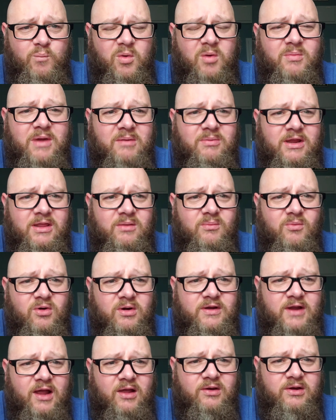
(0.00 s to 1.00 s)
maybe the
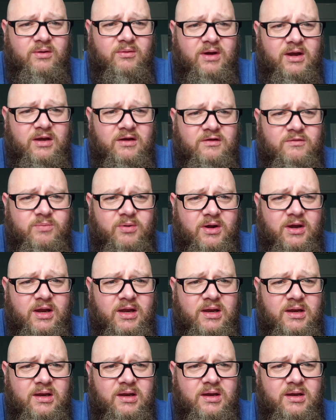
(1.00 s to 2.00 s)
mortality rate is
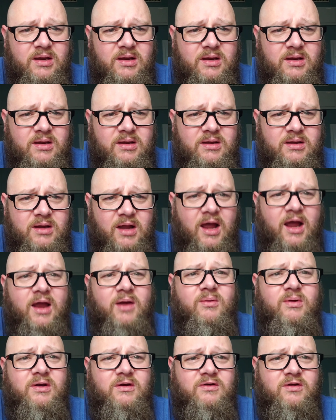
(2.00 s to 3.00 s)
pretty
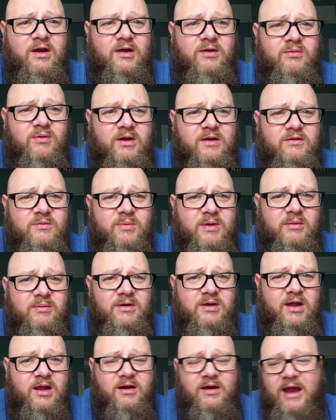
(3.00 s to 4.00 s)
high when you try to raise a baby
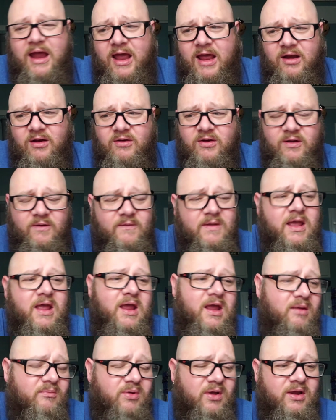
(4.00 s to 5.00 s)
tiger. I don't know.
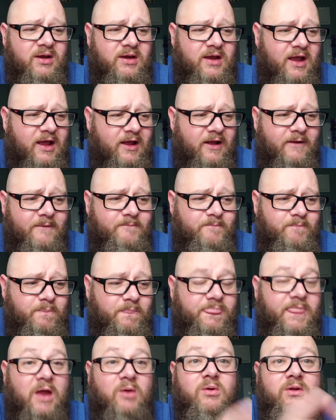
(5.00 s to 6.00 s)
But
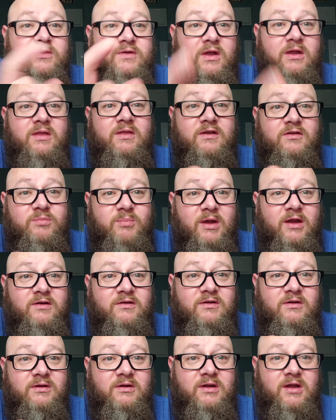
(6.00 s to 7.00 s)
I will tell you this
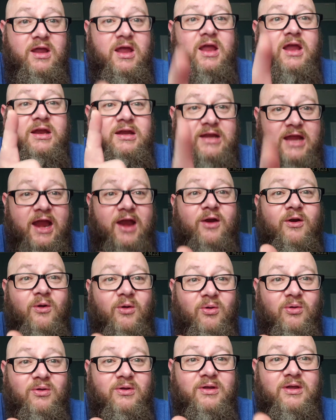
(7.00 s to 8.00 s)
much:
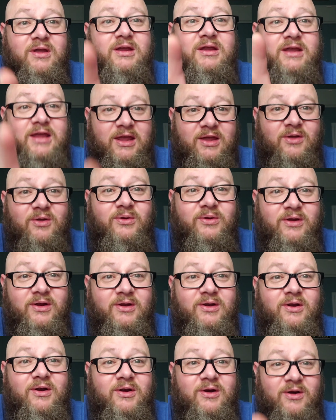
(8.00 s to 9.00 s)
Carol killed
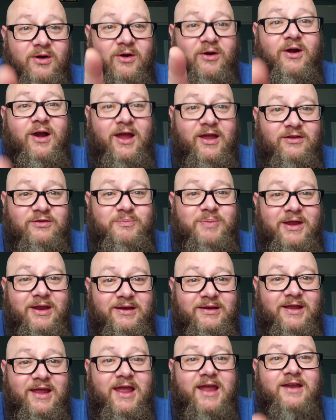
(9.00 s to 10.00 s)
her
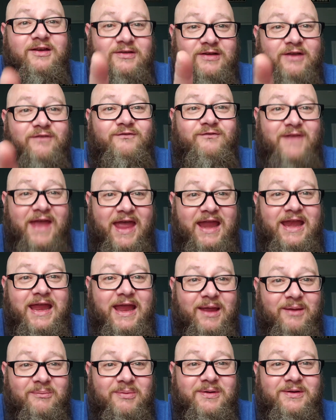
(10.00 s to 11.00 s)
husband. She fed
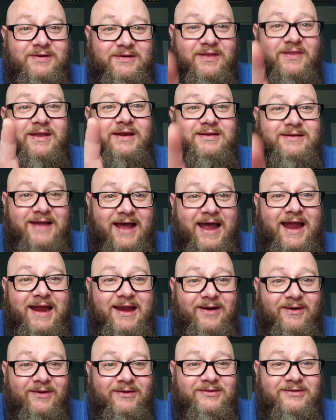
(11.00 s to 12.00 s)
him to the
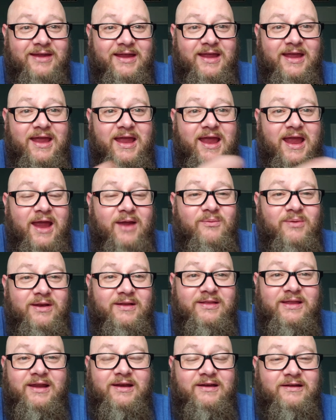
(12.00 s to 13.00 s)
tigers, and
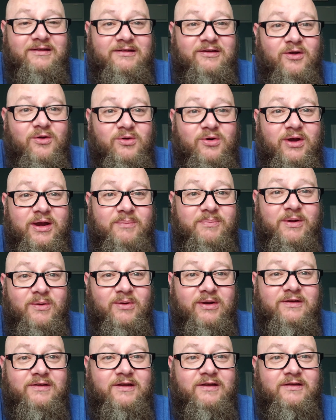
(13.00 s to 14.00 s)
it is so creepy
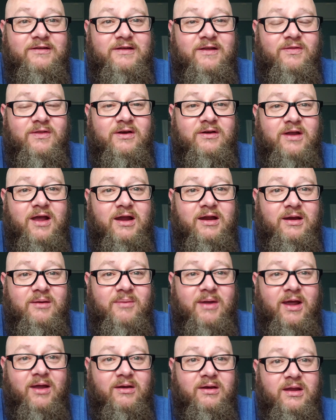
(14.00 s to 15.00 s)
when she's sitting there talking
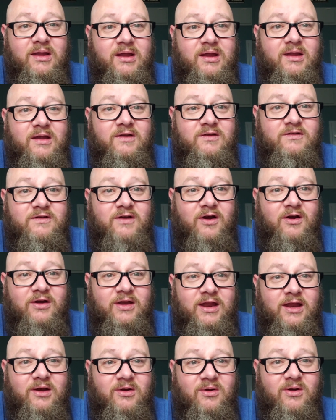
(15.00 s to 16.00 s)
about
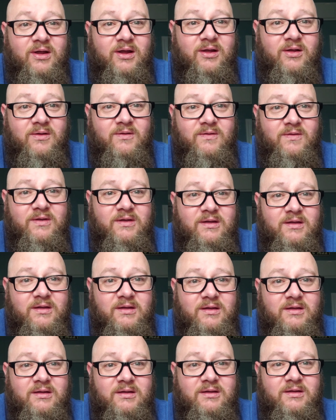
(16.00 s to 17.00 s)
sardine oil.
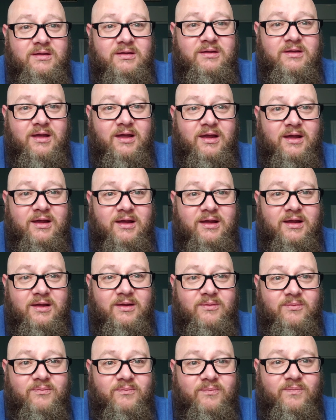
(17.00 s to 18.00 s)

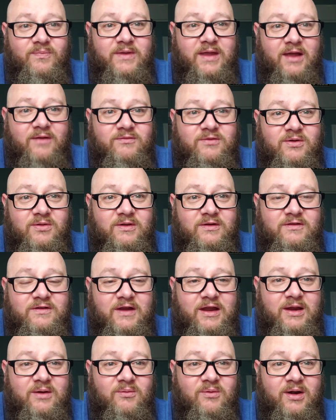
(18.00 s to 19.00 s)
After the
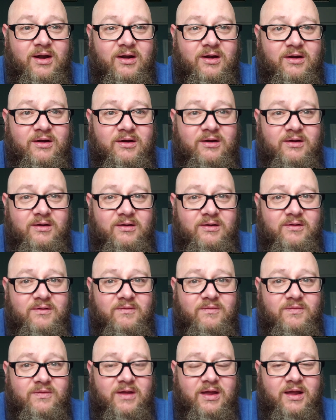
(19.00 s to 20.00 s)
scene where
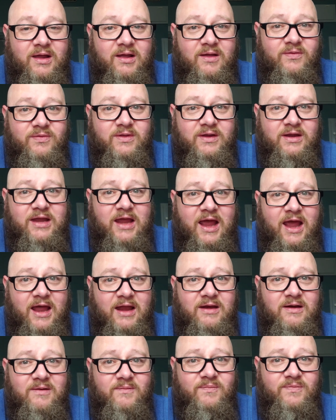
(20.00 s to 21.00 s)
the
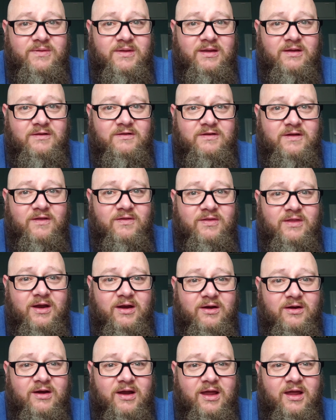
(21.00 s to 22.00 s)
cat is sitting
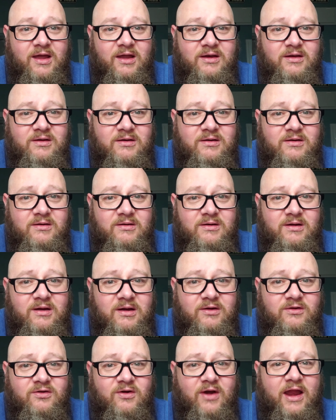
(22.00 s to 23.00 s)
there
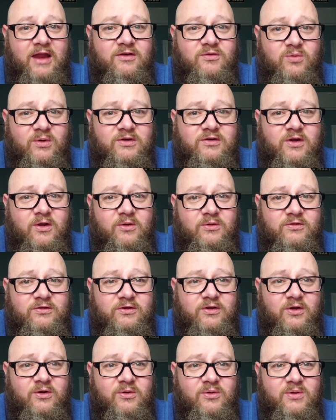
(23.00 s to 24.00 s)
entranced with Joe's
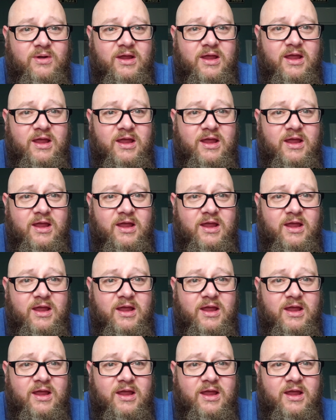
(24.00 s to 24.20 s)
shoe